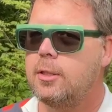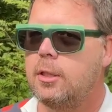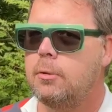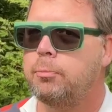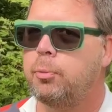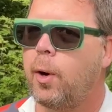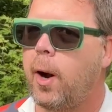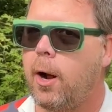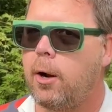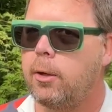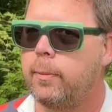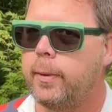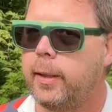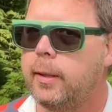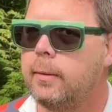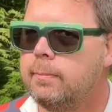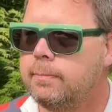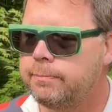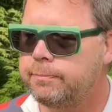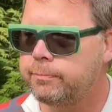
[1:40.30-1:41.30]
he's proud of
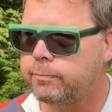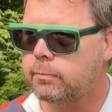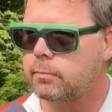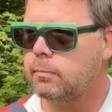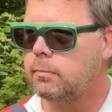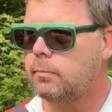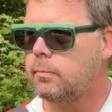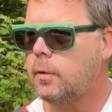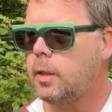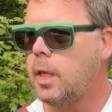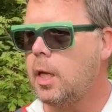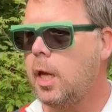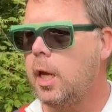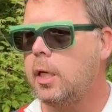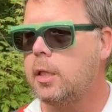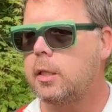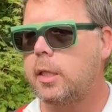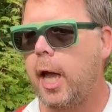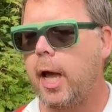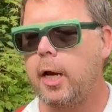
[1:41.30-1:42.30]
me
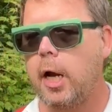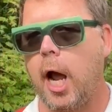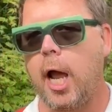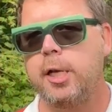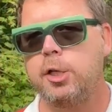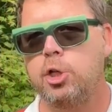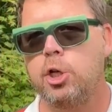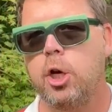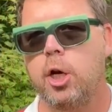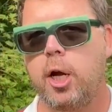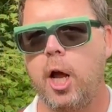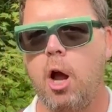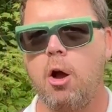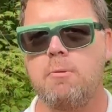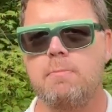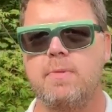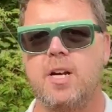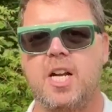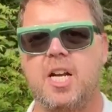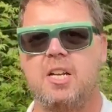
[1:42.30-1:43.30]
that I took out
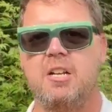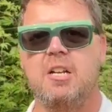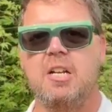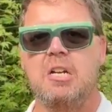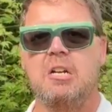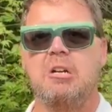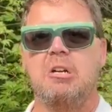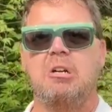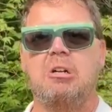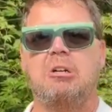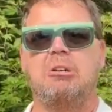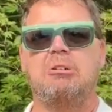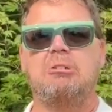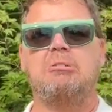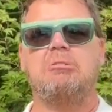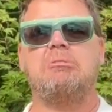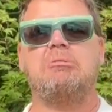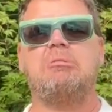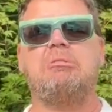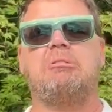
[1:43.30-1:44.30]
my
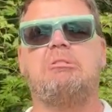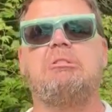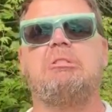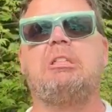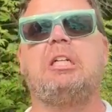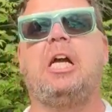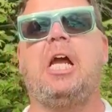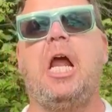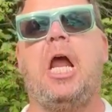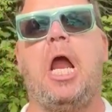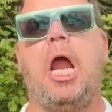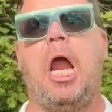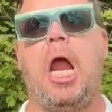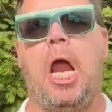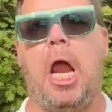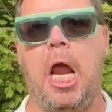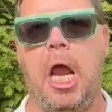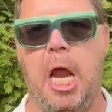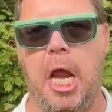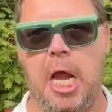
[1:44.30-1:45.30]

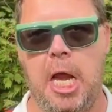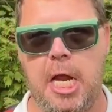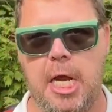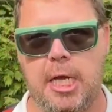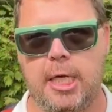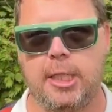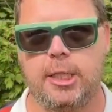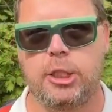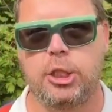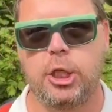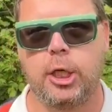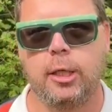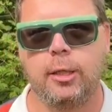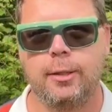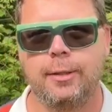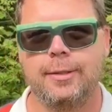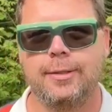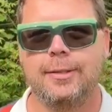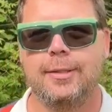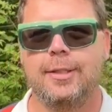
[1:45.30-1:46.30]
rage
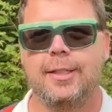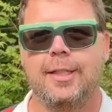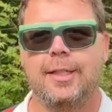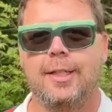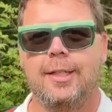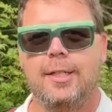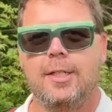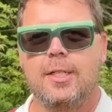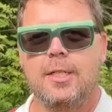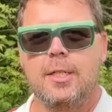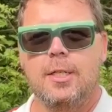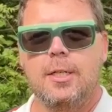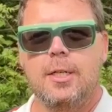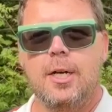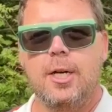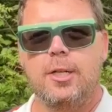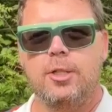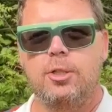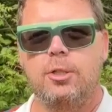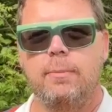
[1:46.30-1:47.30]

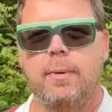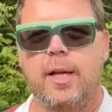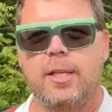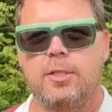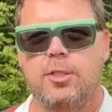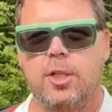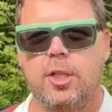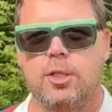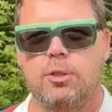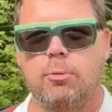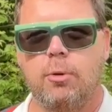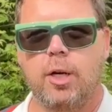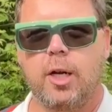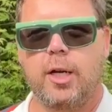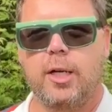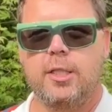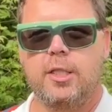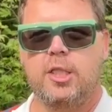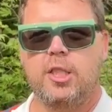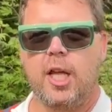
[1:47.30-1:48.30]
onto my stitch work
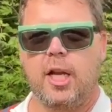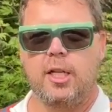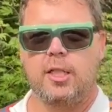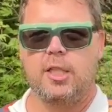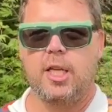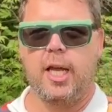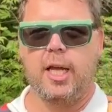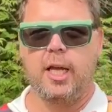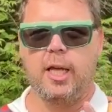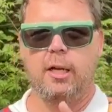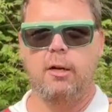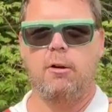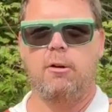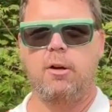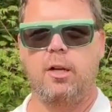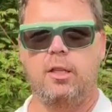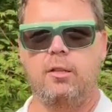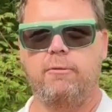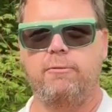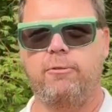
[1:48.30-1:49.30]
instead of taking it out
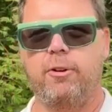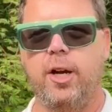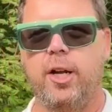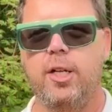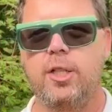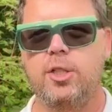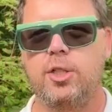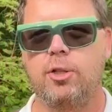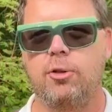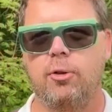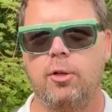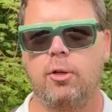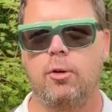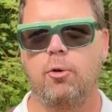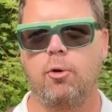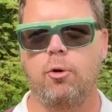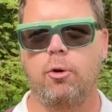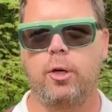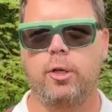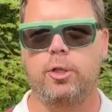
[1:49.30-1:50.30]
on the fridge
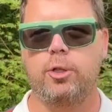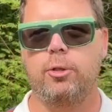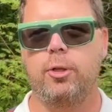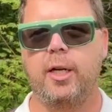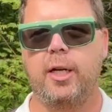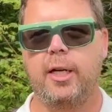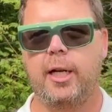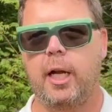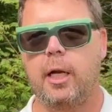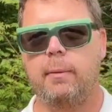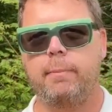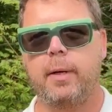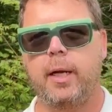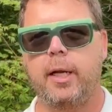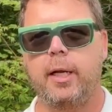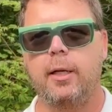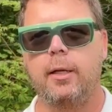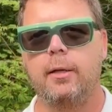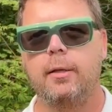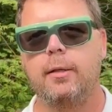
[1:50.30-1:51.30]
or treating
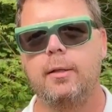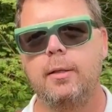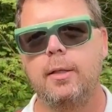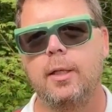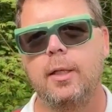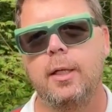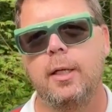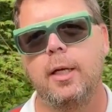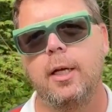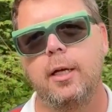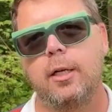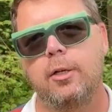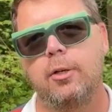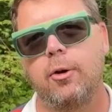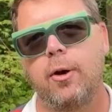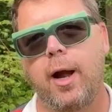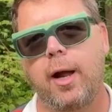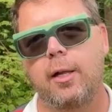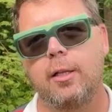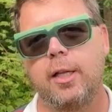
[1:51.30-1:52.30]
anybody
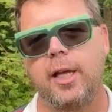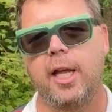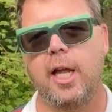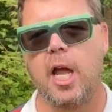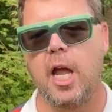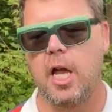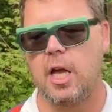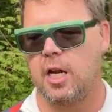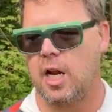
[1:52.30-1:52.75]
incorrectly. And